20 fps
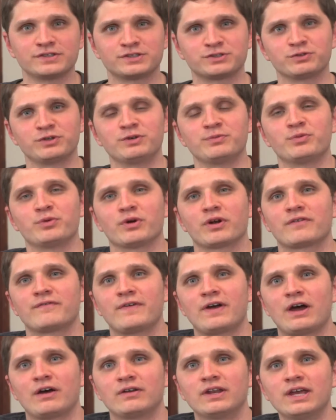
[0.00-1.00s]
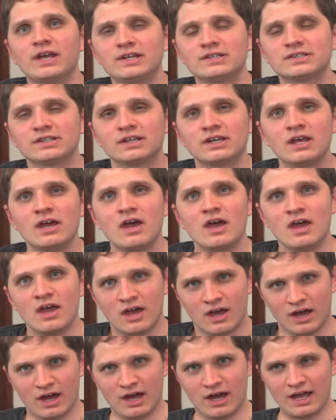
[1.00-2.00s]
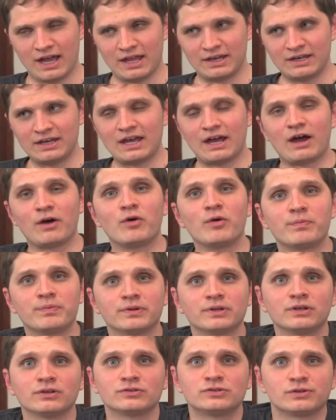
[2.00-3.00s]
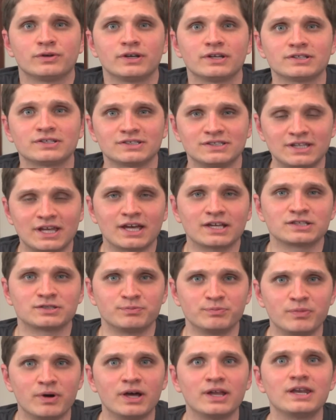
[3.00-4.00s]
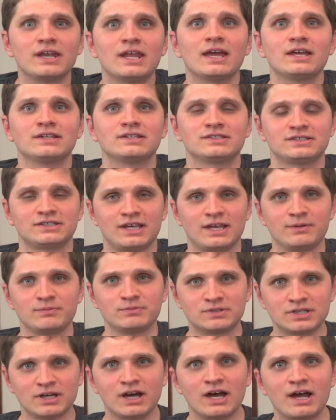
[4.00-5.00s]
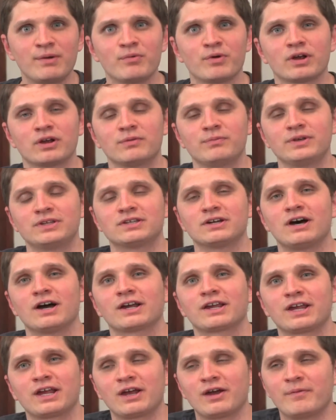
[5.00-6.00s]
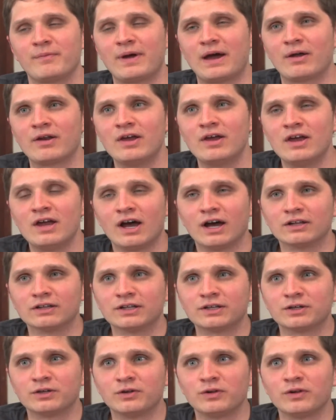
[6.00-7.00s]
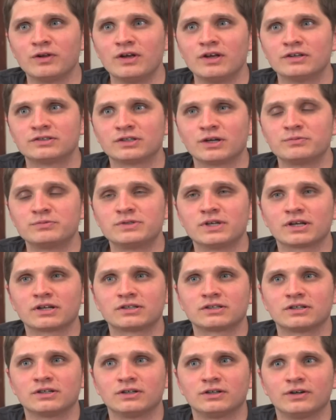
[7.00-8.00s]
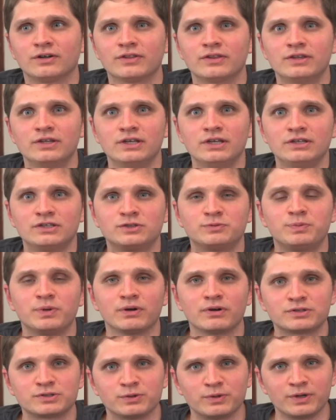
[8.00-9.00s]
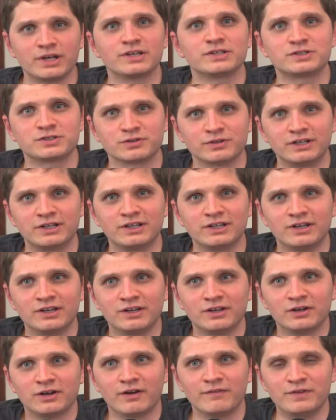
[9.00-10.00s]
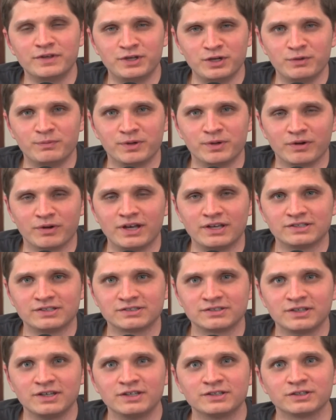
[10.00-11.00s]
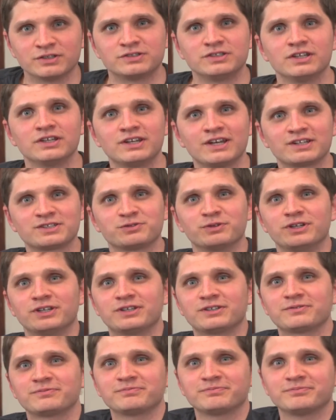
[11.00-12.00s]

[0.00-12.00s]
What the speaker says: Swedenborg Foundation. And hoping you'll join us next Monday, same time. We're going to be talking about a little subject called the spiritual history of the human race. So see you next week.